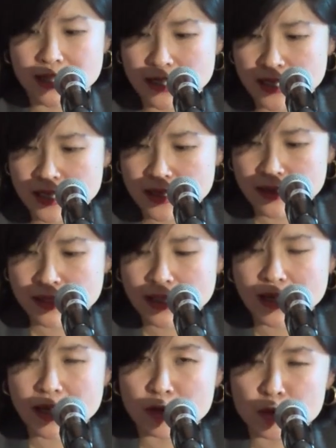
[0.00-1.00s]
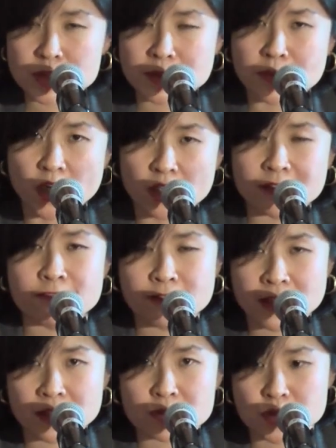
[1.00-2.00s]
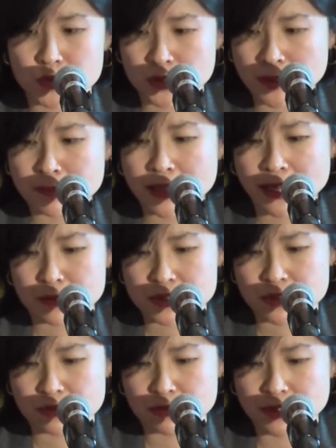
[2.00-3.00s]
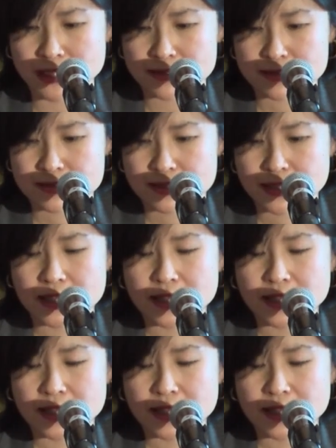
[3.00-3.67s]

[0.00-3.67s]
a losing party fails to comply with the rulings.